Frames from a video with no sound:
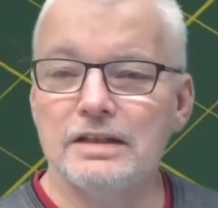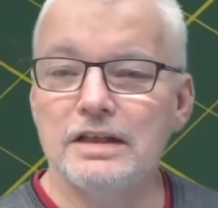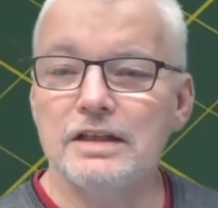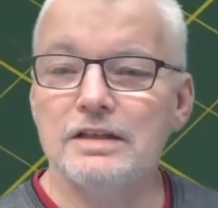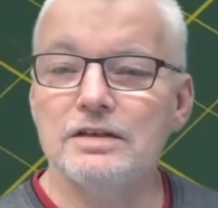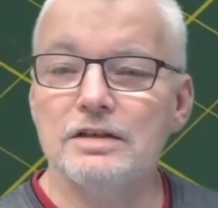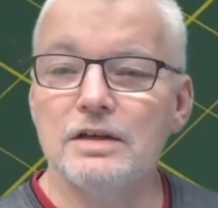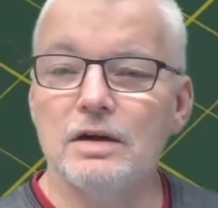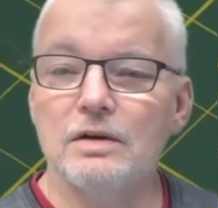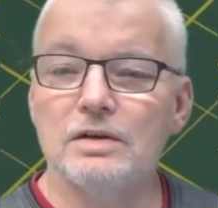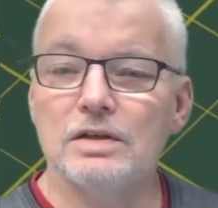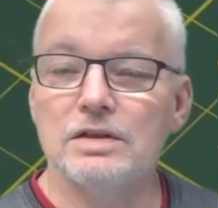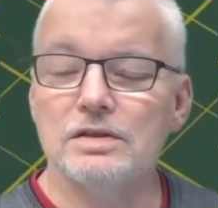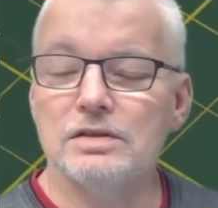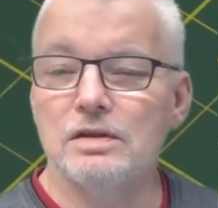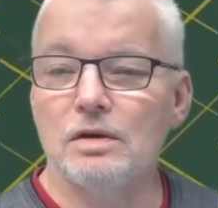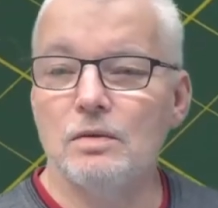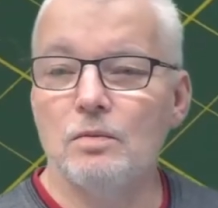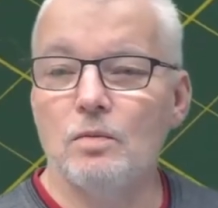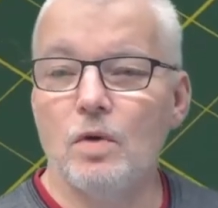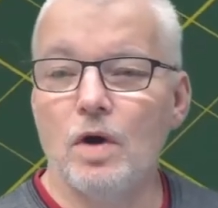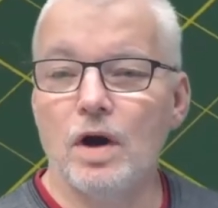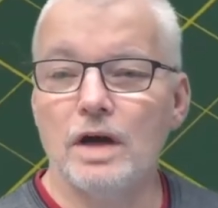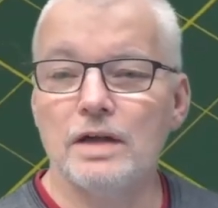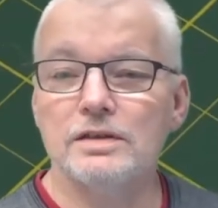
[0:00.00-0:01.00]
did notice
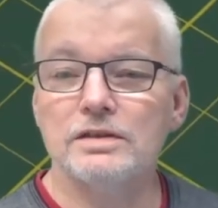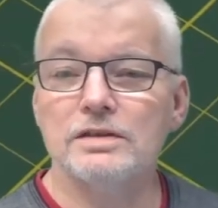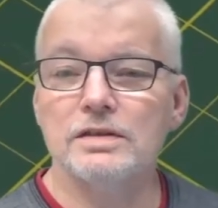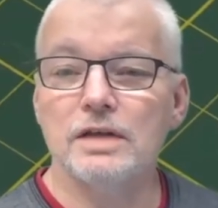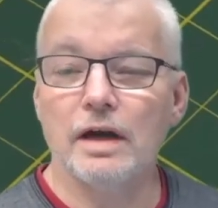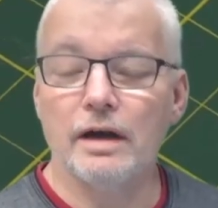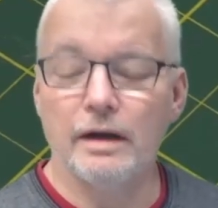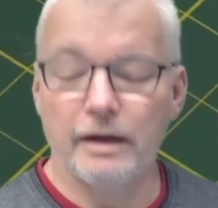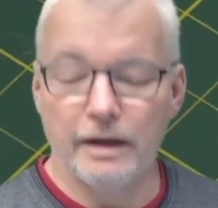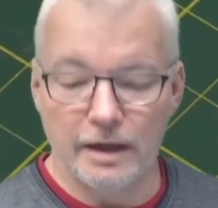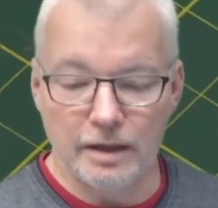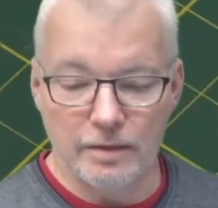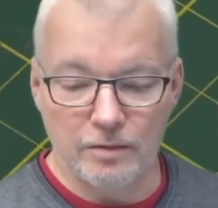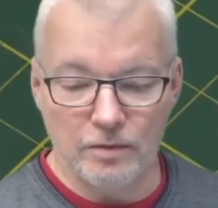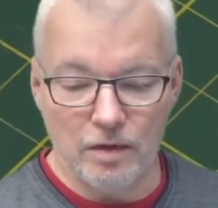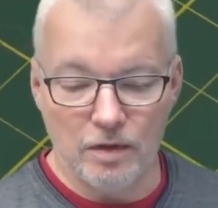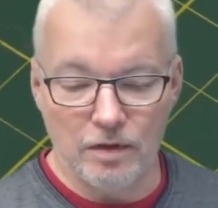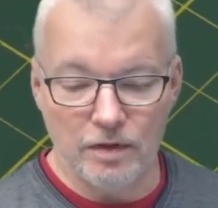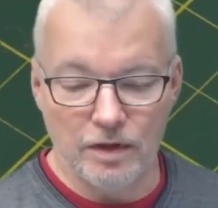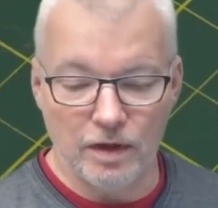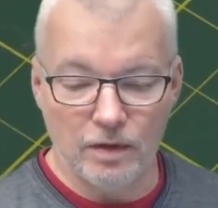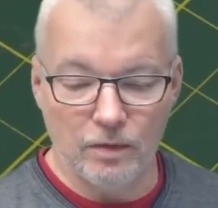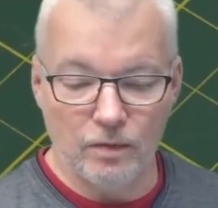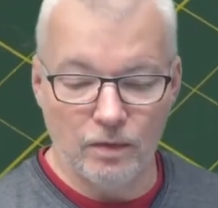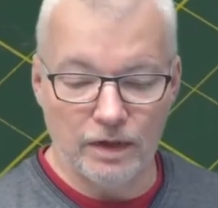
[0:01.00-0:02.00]
on one time
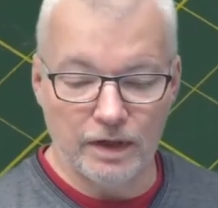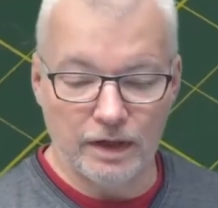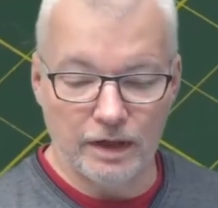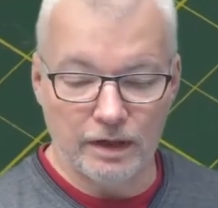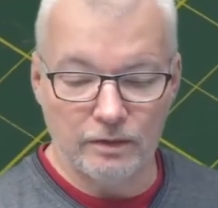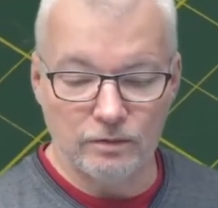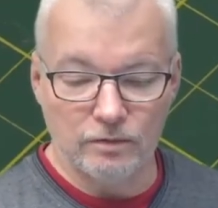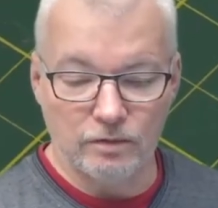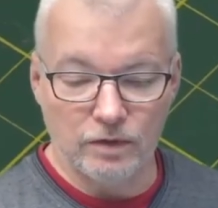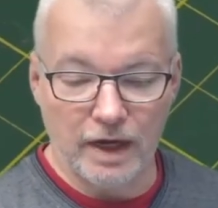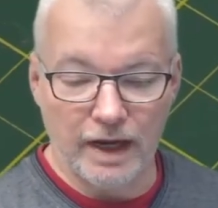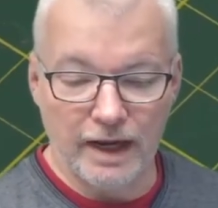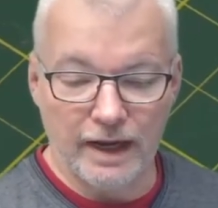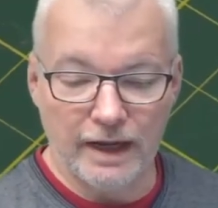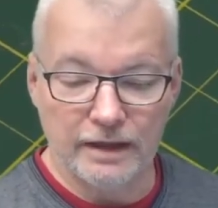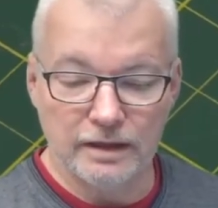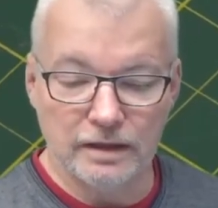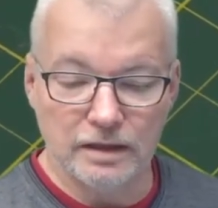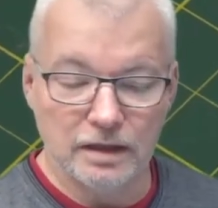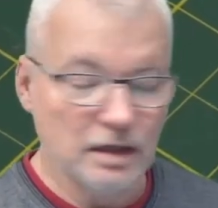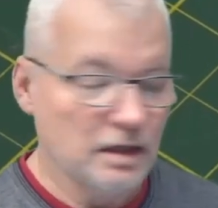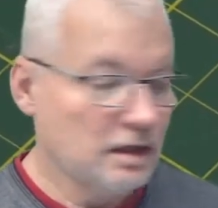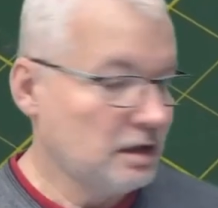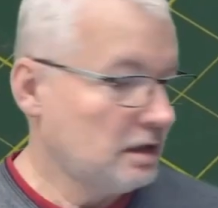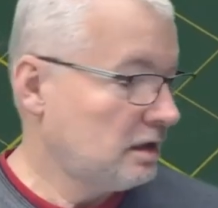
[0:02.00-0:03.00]
that when I
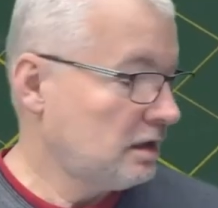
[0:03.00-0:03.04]
ran